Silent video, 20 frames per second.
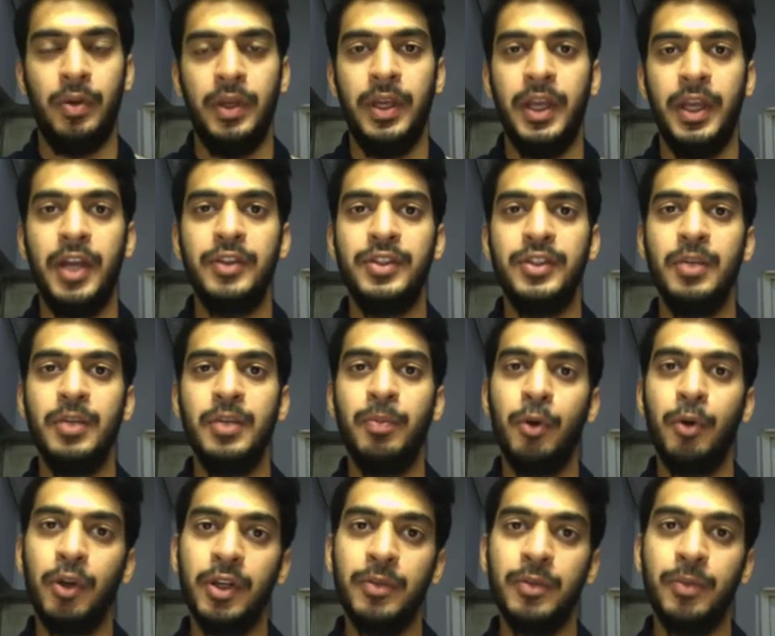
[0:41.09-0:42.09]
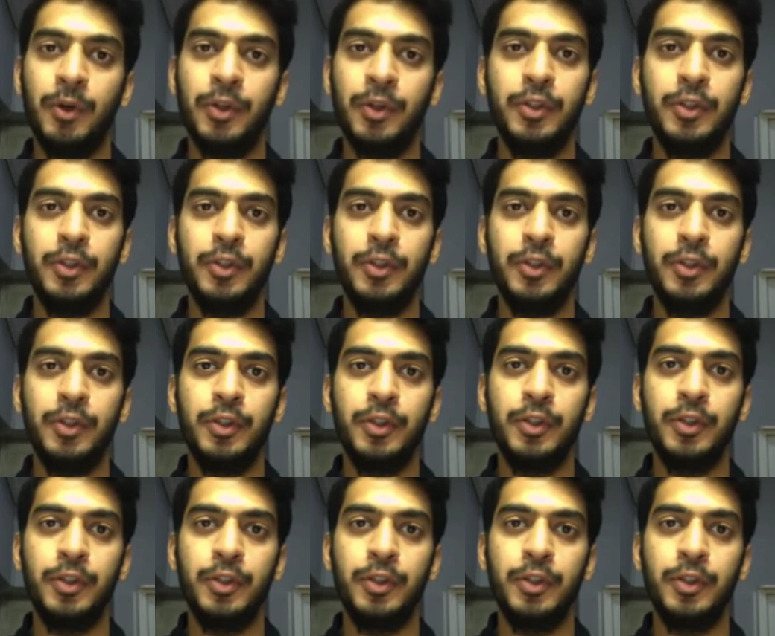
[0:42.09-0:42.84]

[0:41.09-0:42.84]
Here's an important point to note.